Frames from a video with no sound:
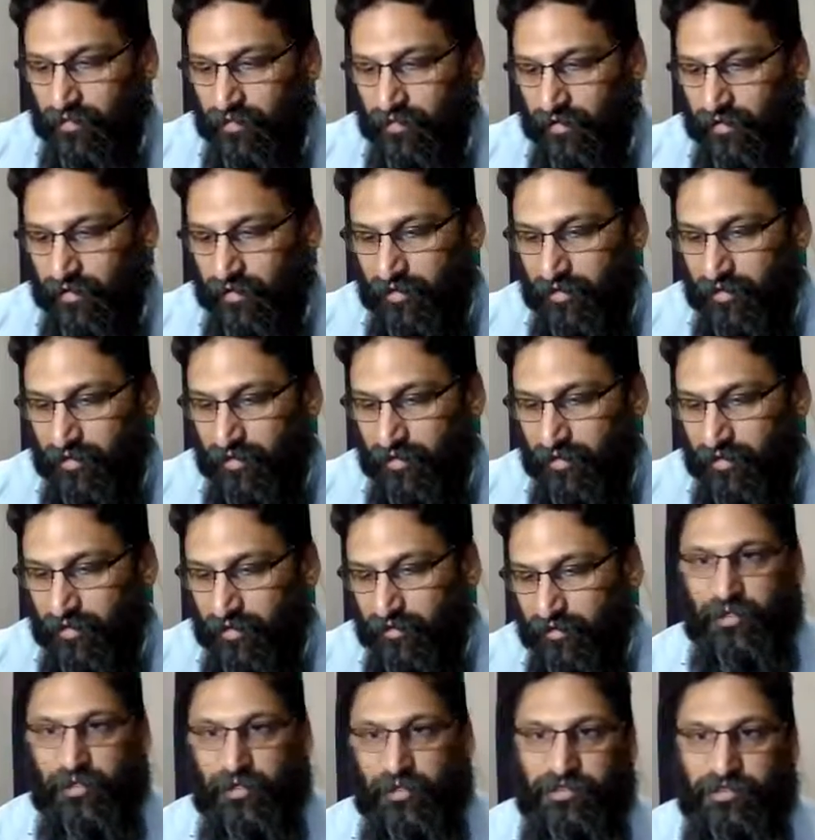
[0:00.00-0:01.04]
thank you for the
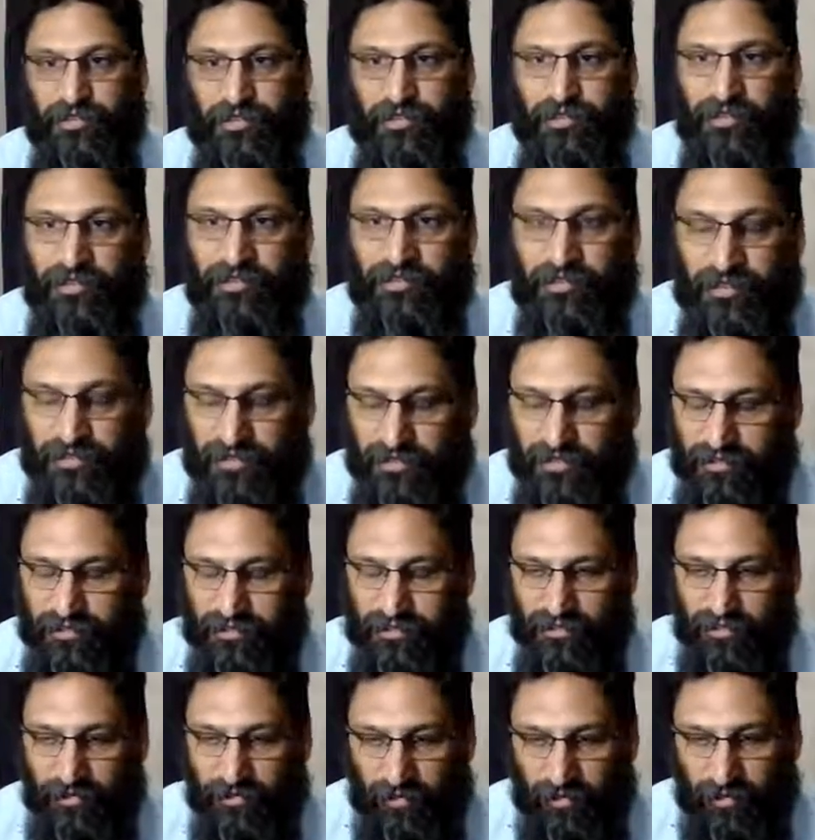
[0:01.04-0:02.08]
question. It's
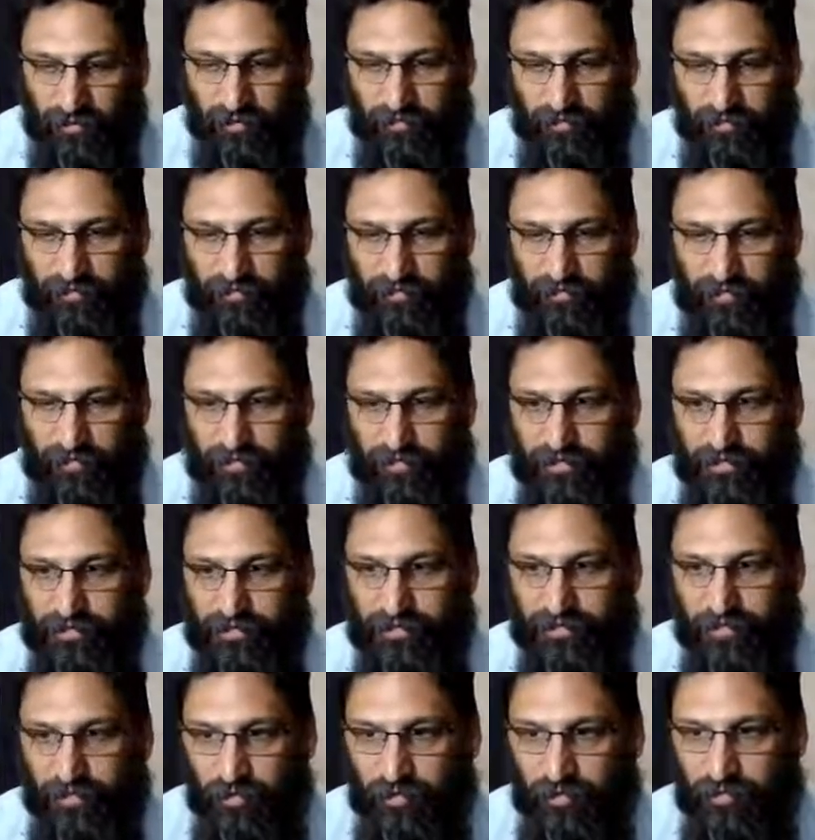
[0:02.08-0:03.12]

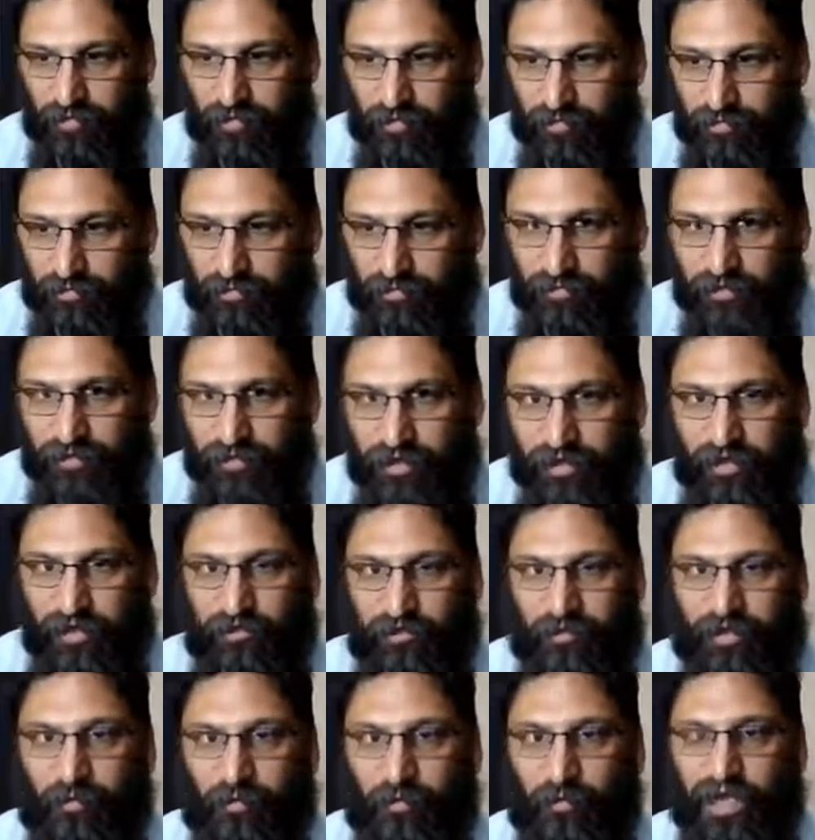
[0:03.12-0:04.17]
so true
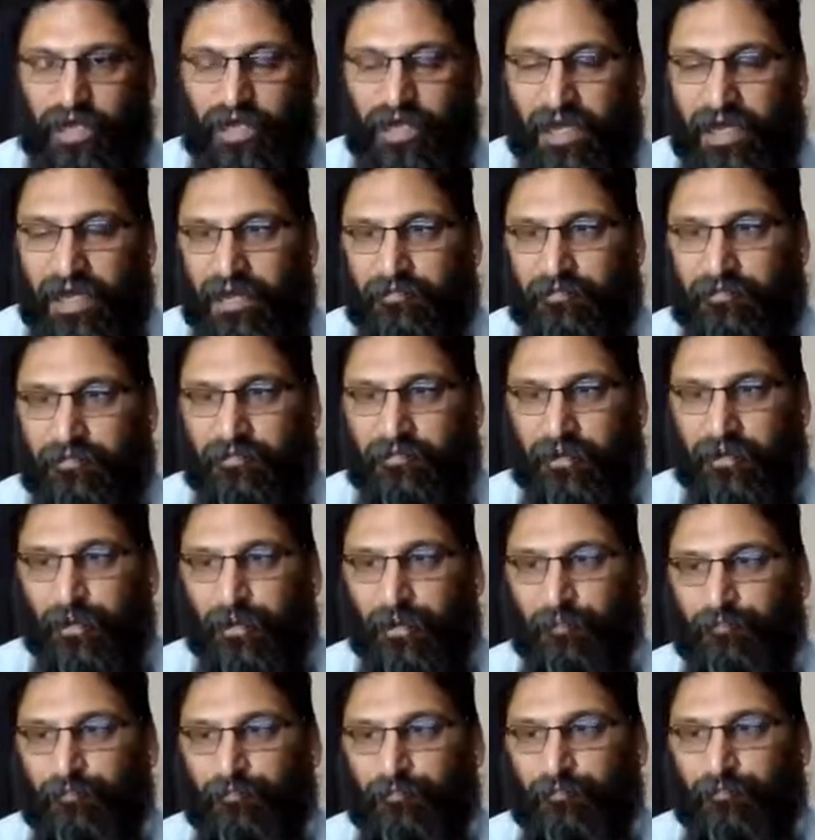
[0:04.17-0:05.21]
that we have
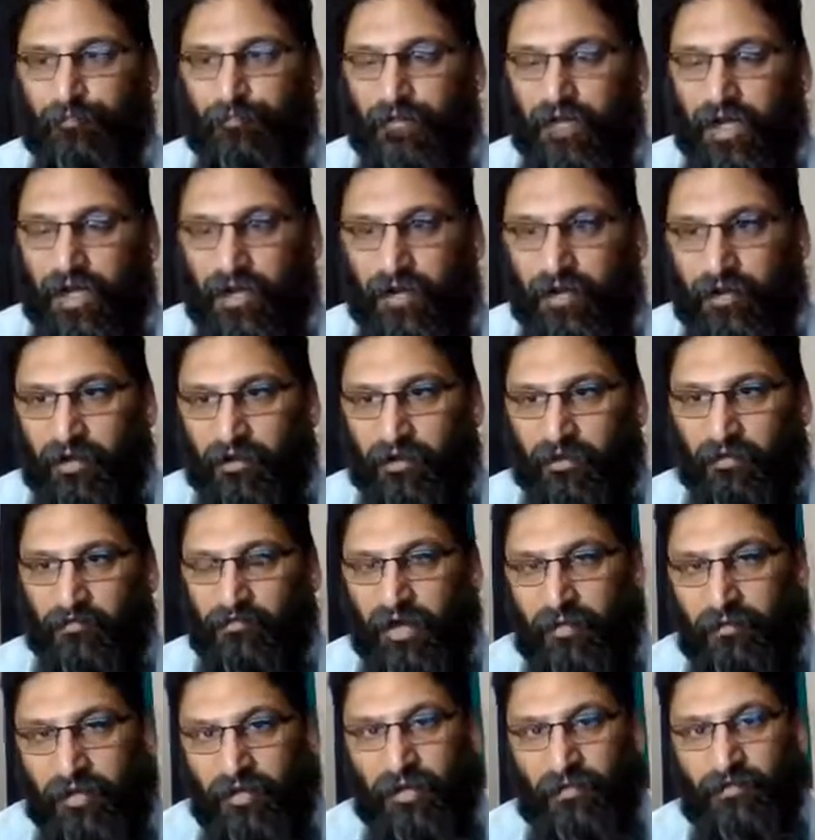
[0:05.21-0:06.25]

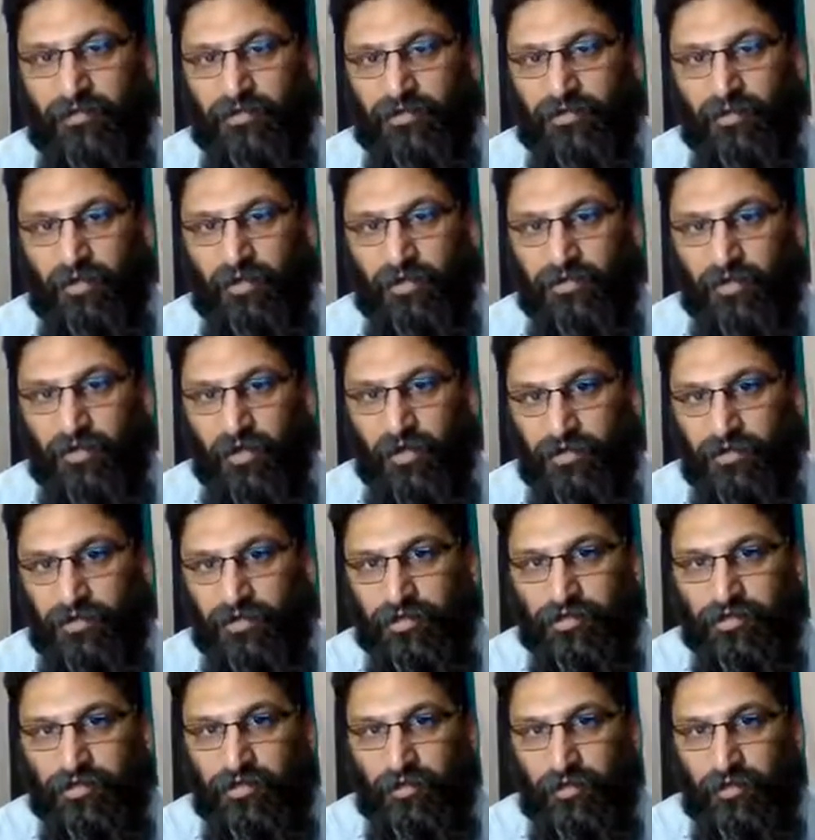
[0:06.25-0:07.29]
family members who are
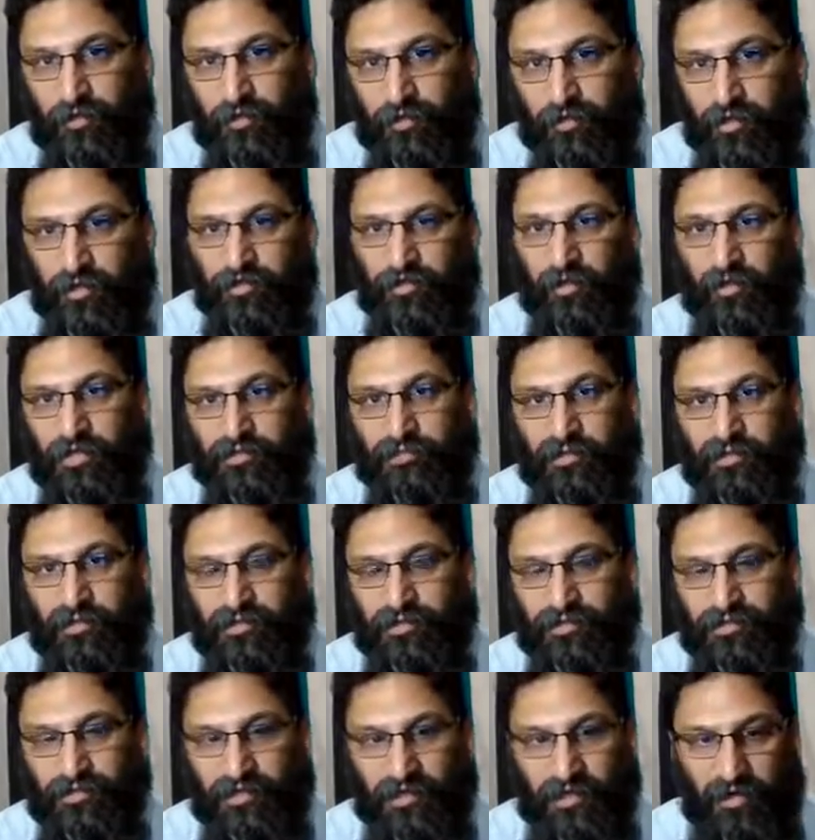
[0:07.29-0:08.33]
doctors who are going to
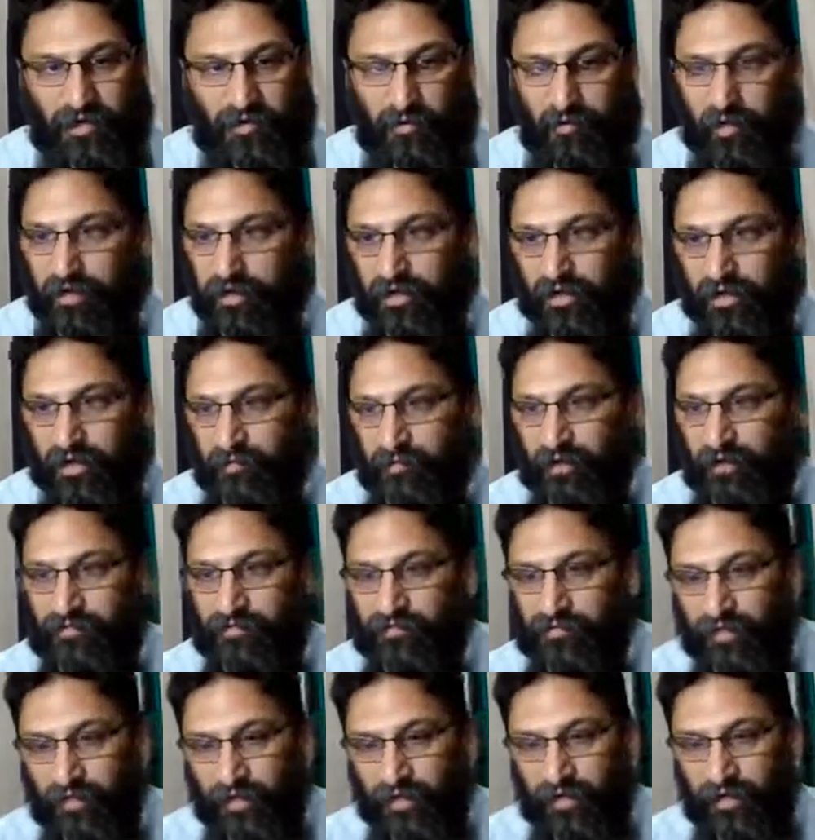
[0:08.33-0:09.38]
hospitals and are working
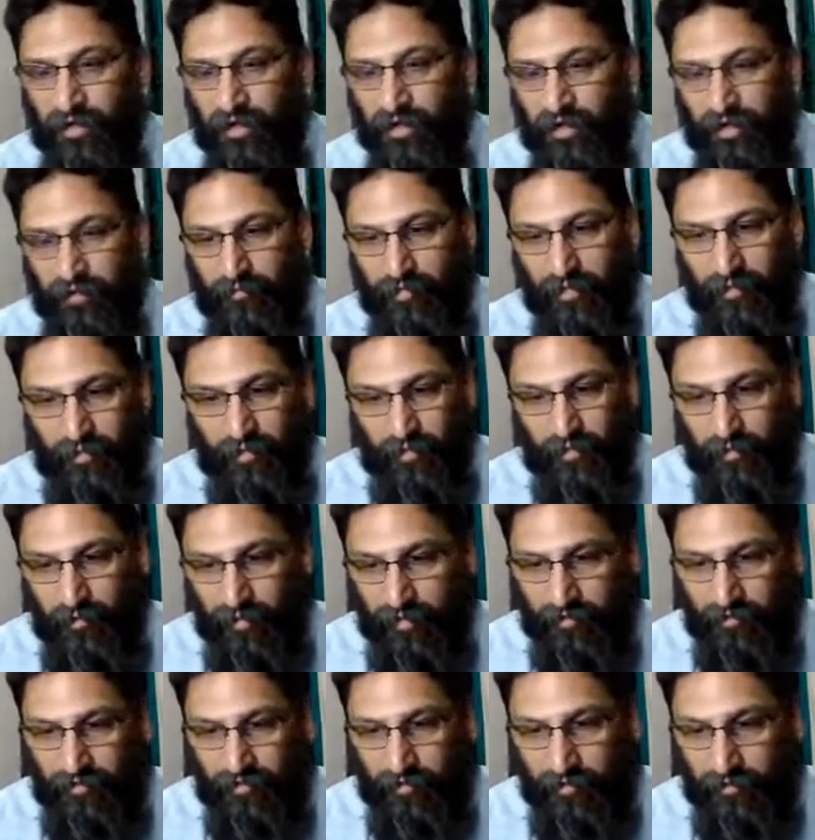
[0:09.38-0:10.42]
with people
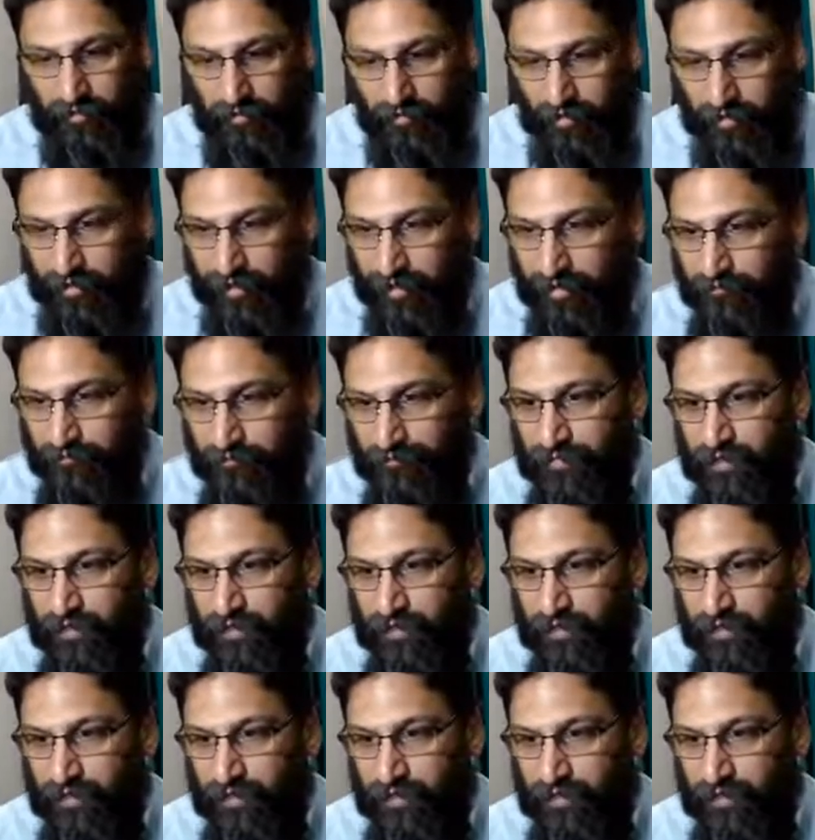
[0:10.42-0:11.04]
with corona.